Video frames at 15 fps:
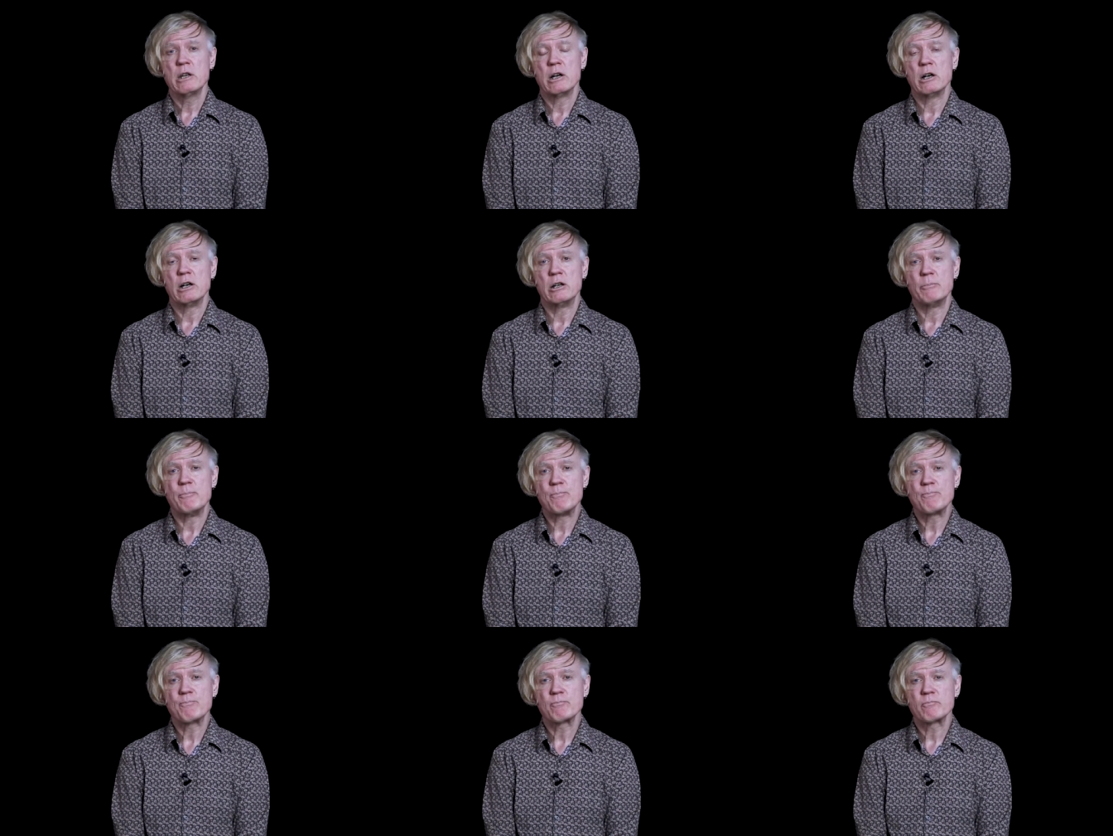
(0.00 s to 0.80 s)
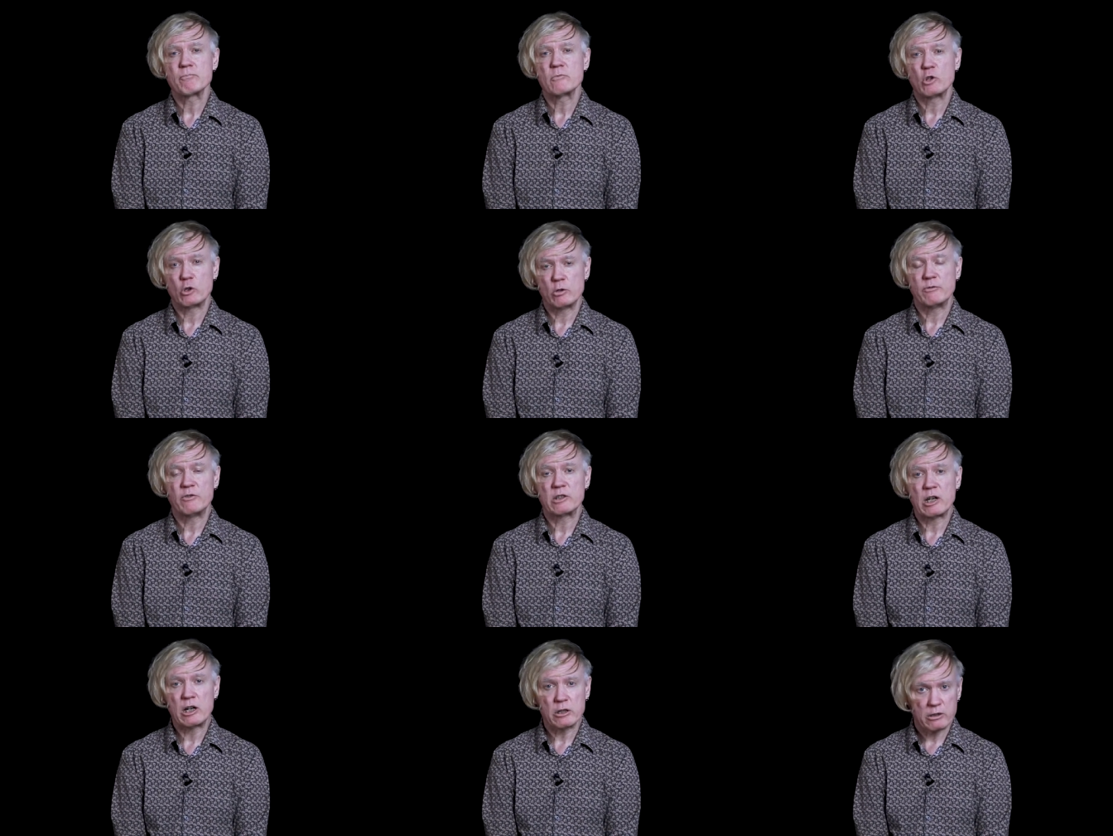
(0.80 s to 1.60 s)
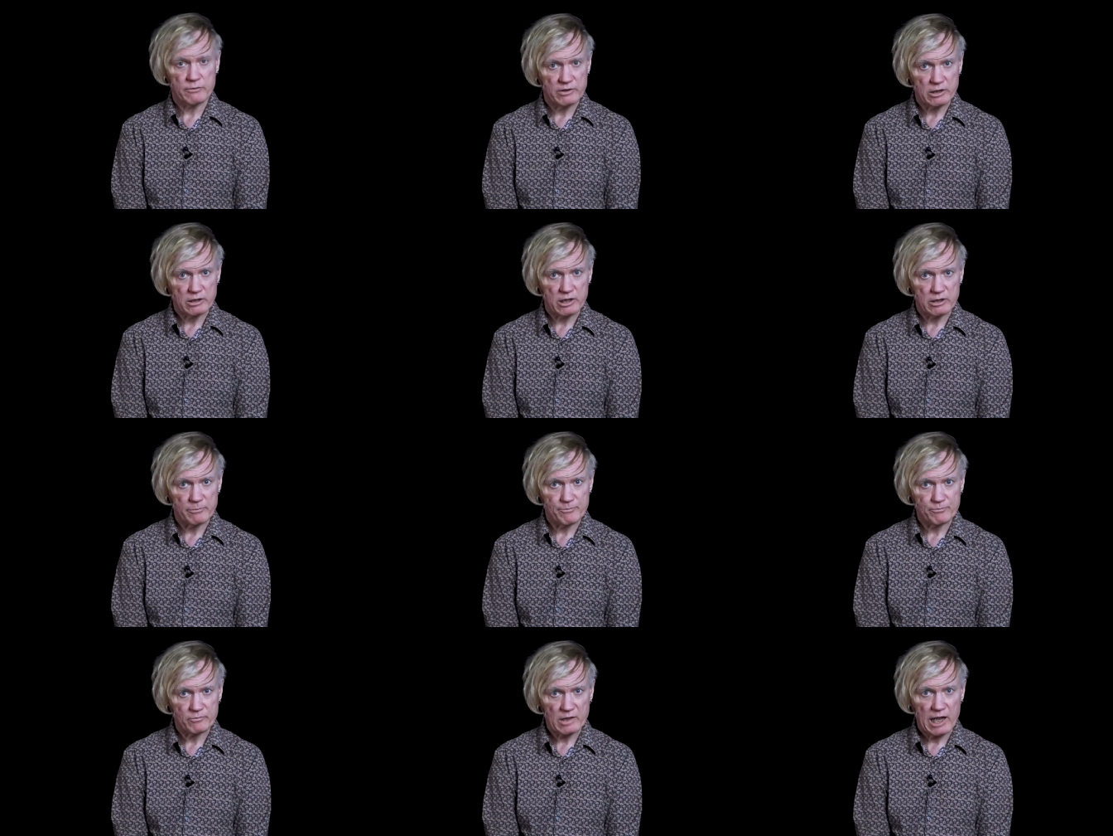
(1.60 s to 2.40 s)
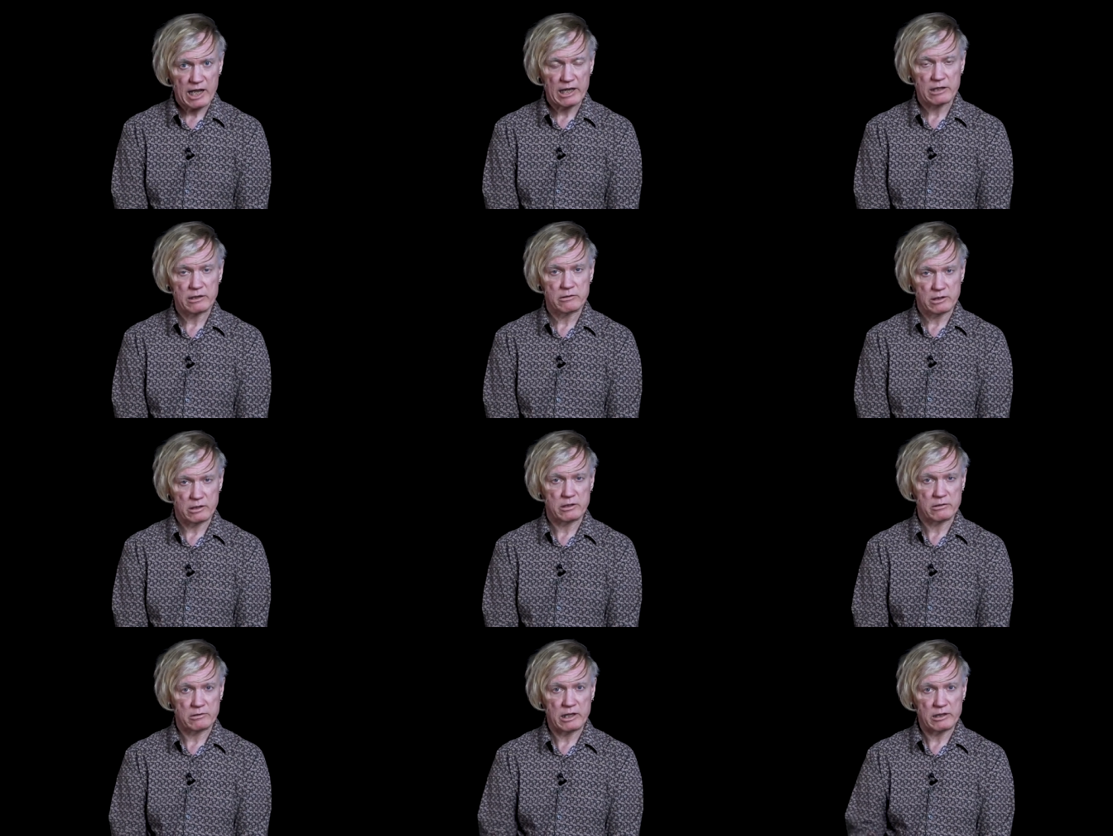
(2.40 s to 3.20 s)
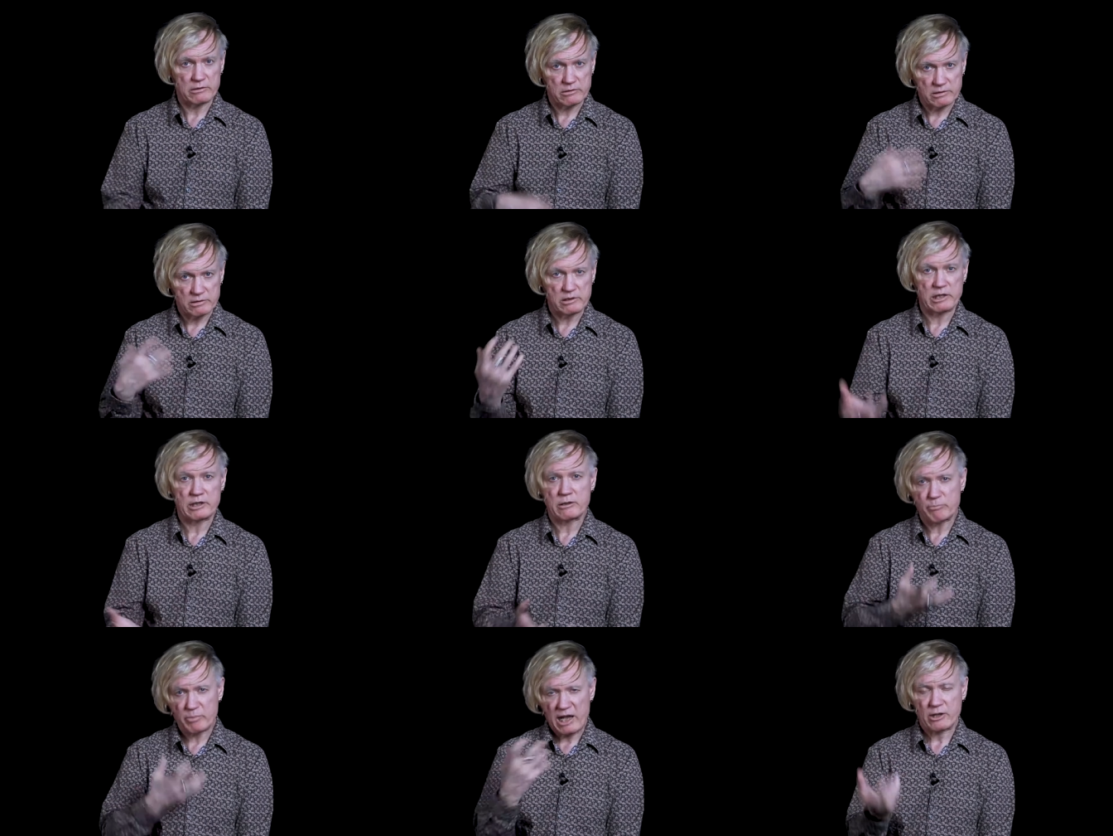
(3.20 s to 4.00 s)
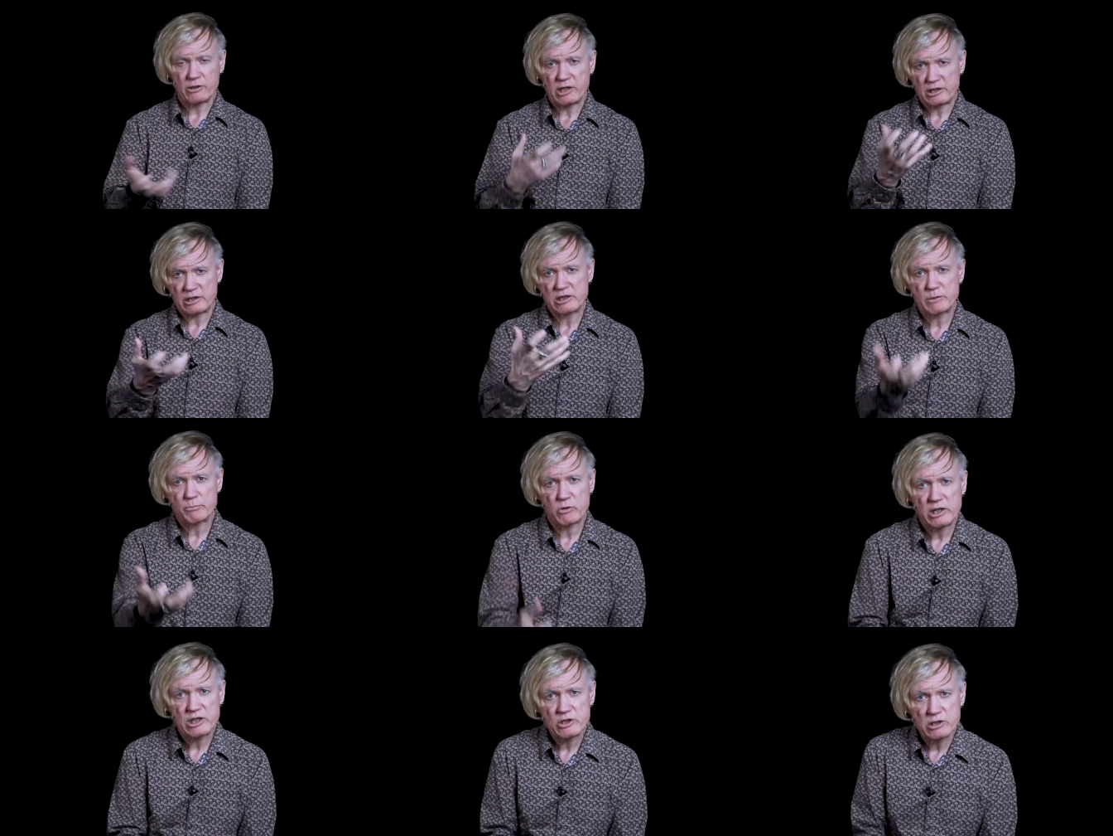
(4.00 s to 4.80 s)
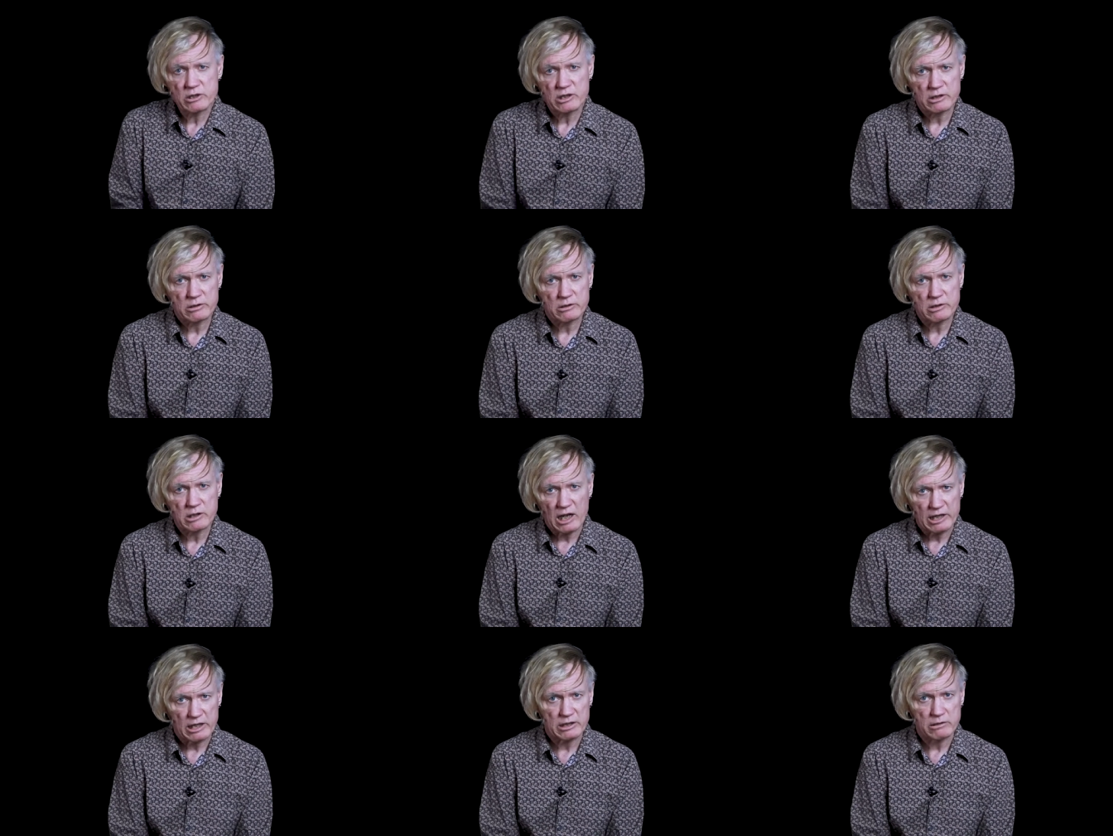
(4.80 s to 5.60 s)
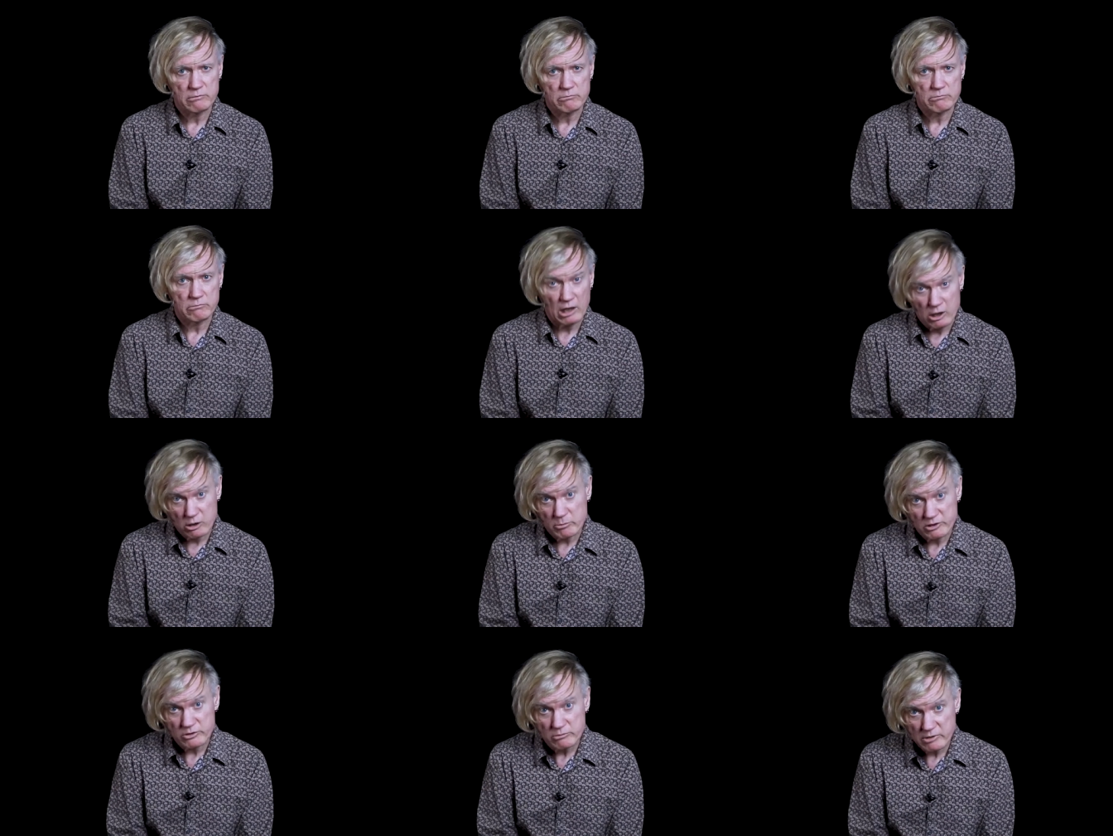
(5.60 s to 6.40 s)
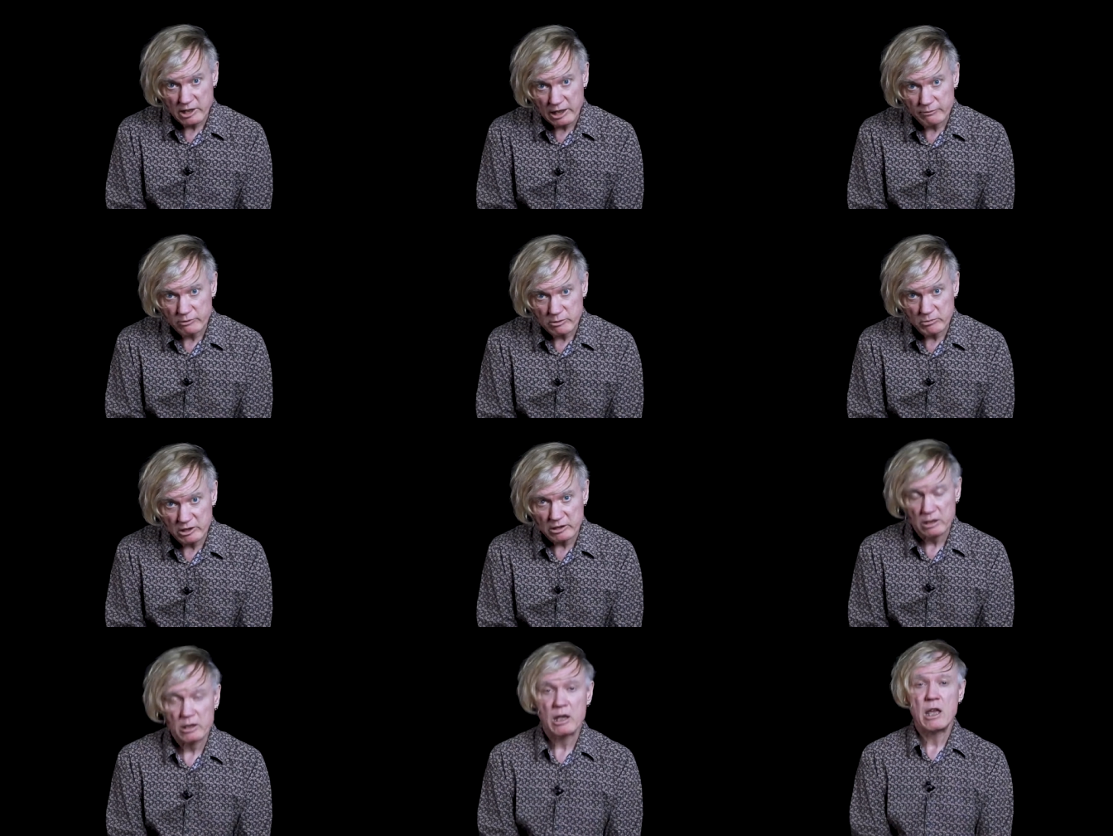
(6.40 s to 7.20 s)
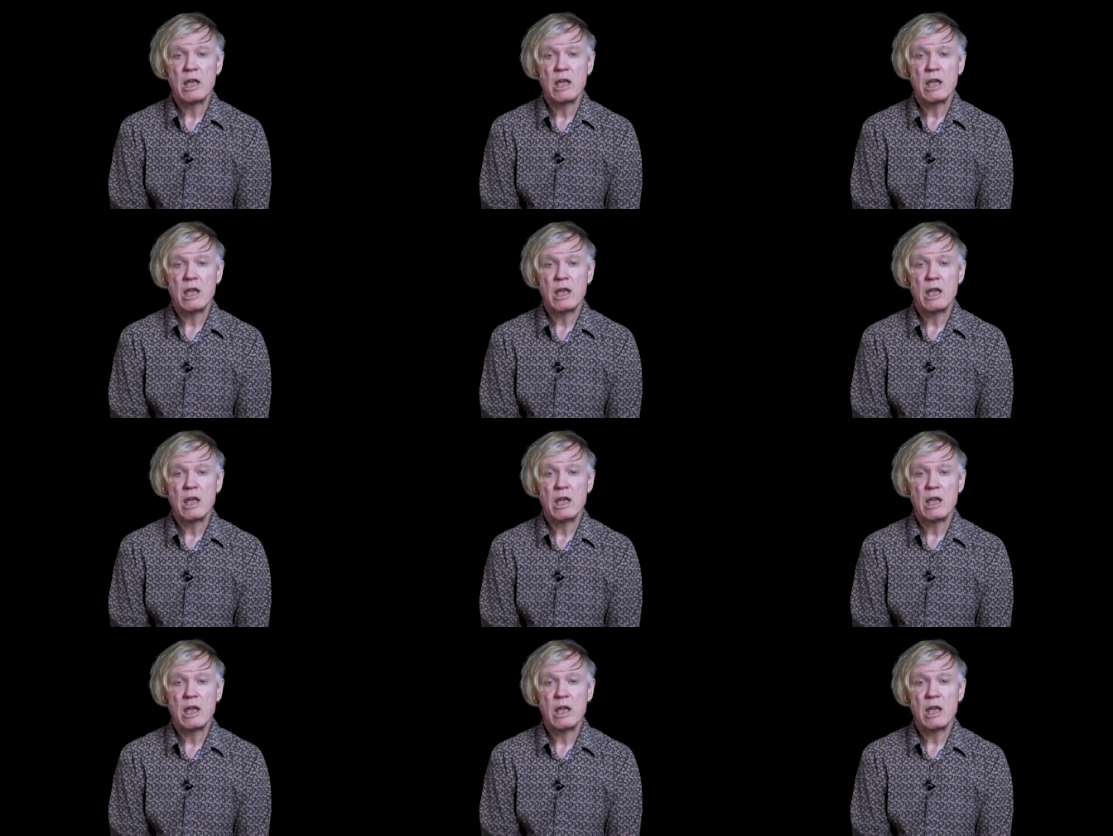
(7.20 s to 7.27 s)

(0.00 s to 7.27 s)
Um, to do photography again and, uh, and get back that inspiration that Diane Arbus gave to me.